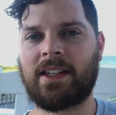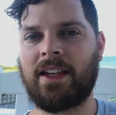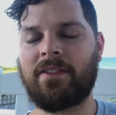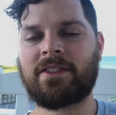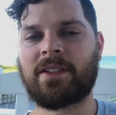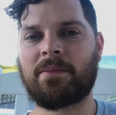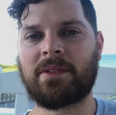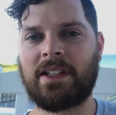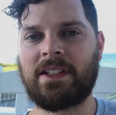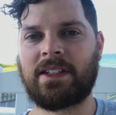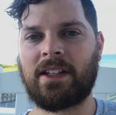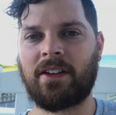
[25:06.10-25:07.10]
give some
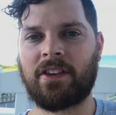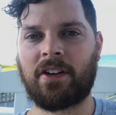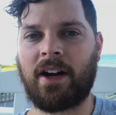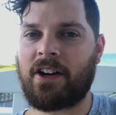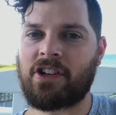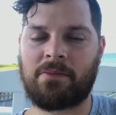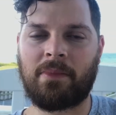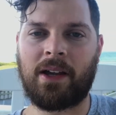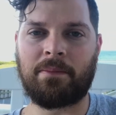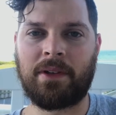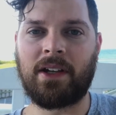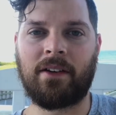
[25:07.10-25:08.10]
detail. There actually
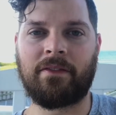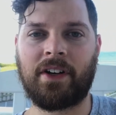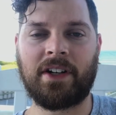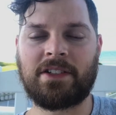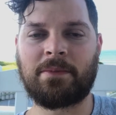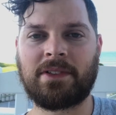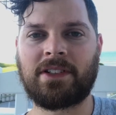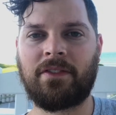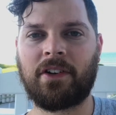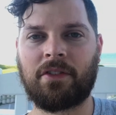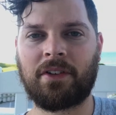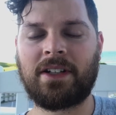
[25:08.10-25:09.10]
might be a very
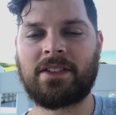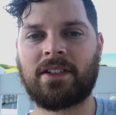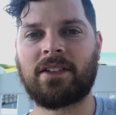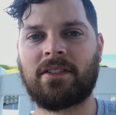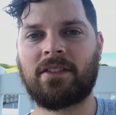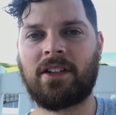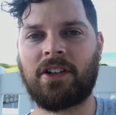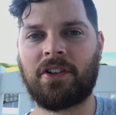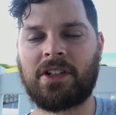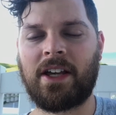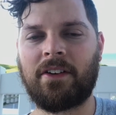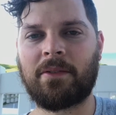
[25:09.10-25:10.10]
specific reason that
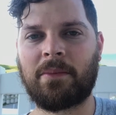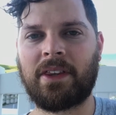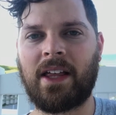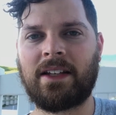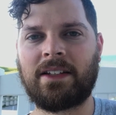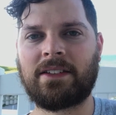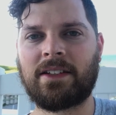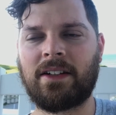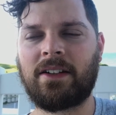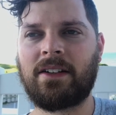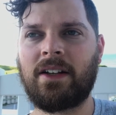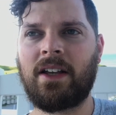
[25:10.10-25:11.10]
you're telling me that
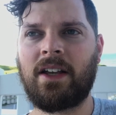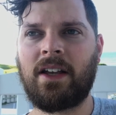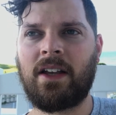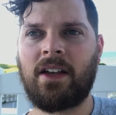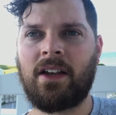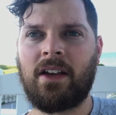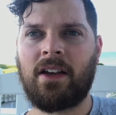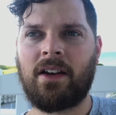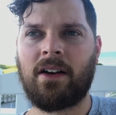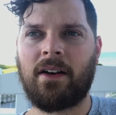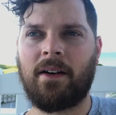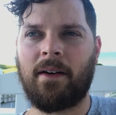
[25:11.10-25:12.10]
detail,
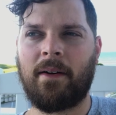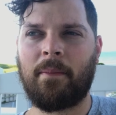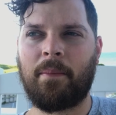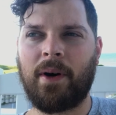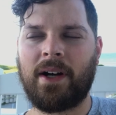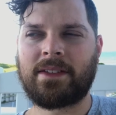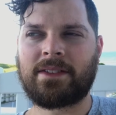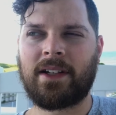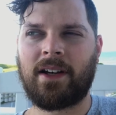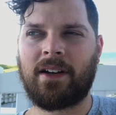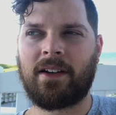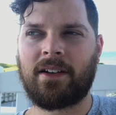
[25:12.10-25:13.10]
but
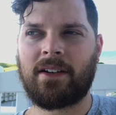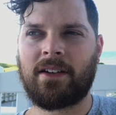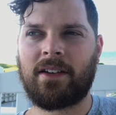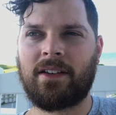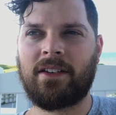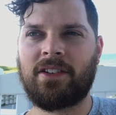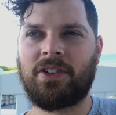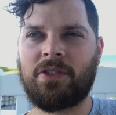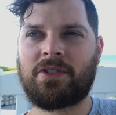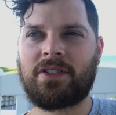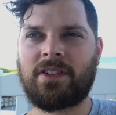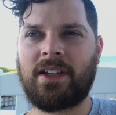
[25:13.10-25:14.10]

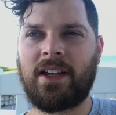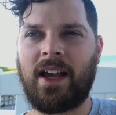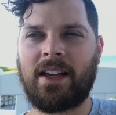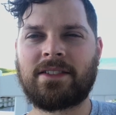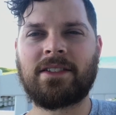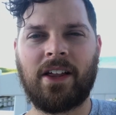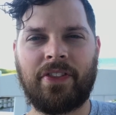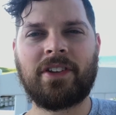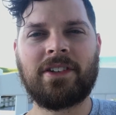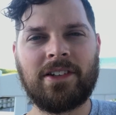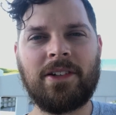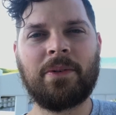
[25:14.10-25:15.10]
usually it has
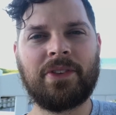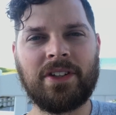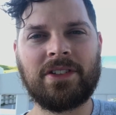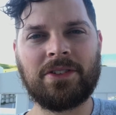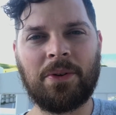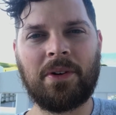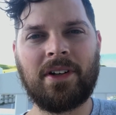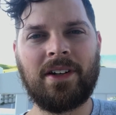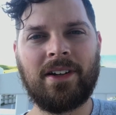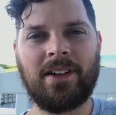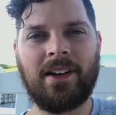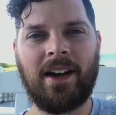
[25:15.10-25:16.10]
nothing to do with the story.
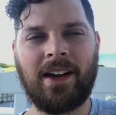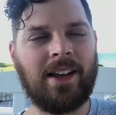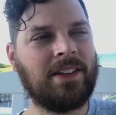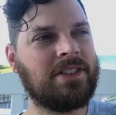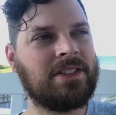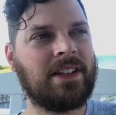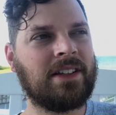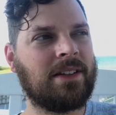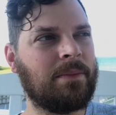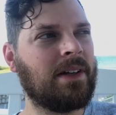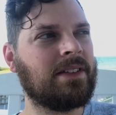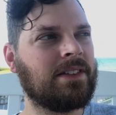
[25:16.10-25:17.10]
And I just think
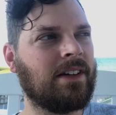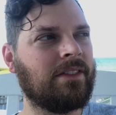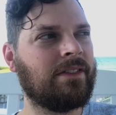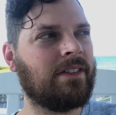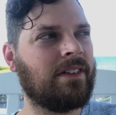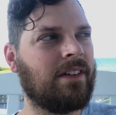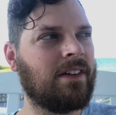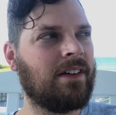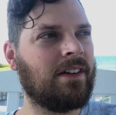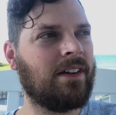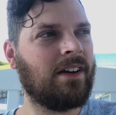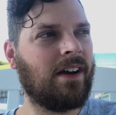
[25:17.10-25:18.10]
to myself,
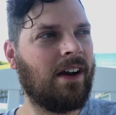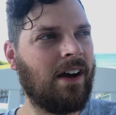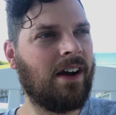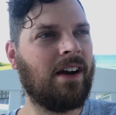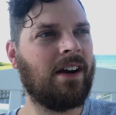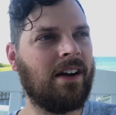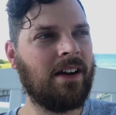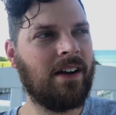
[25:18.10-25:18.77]
huh,